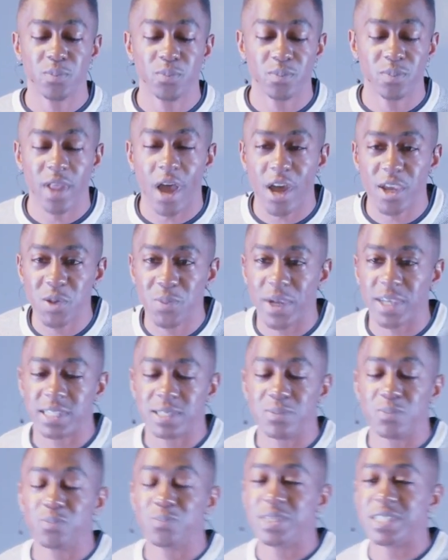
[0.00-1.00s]
Now you may
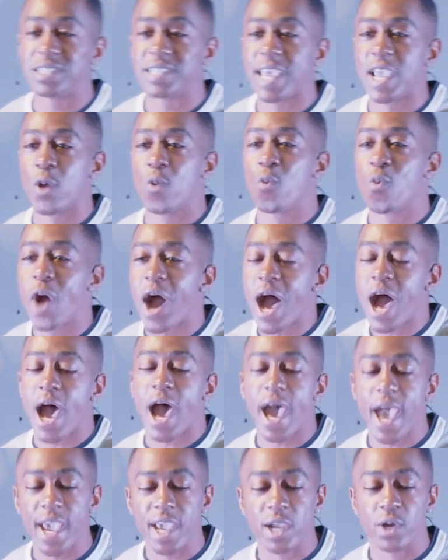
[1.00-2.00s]
be saying,
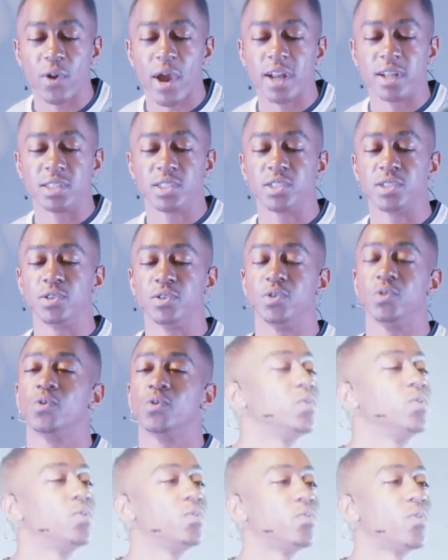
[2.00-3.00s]
why gratitude?
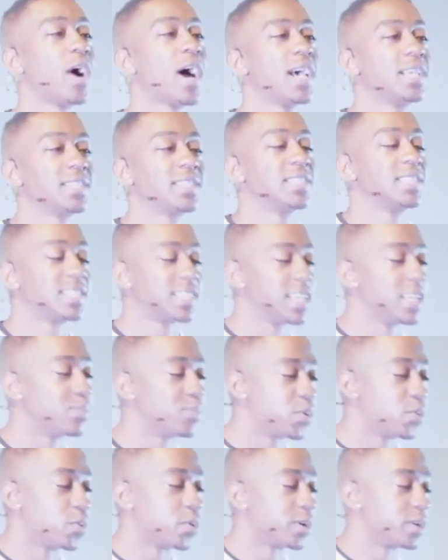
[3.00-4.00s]
Why is this
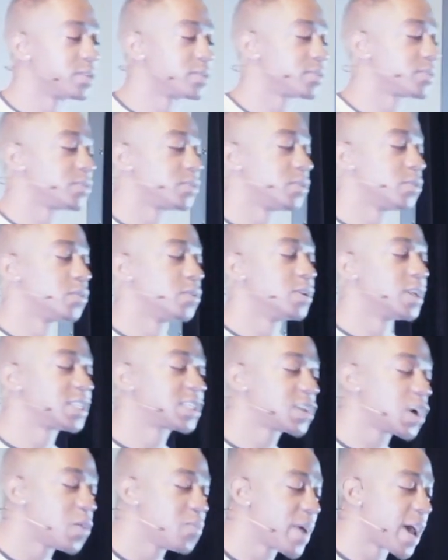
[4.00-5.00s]
important? Well, let's
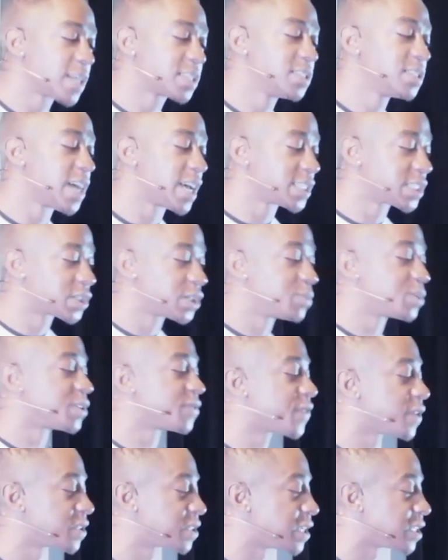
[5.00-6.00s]
go back to that scripture,
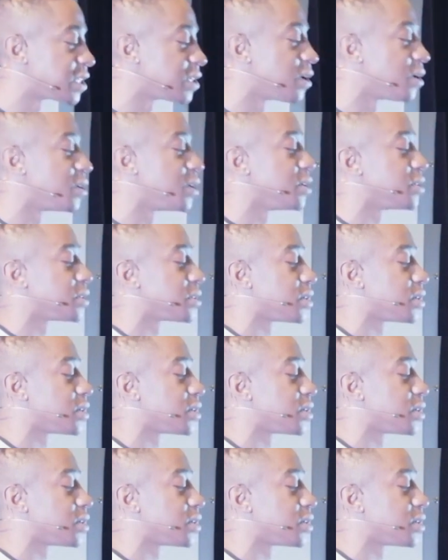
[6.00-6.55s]
1 Thessalonians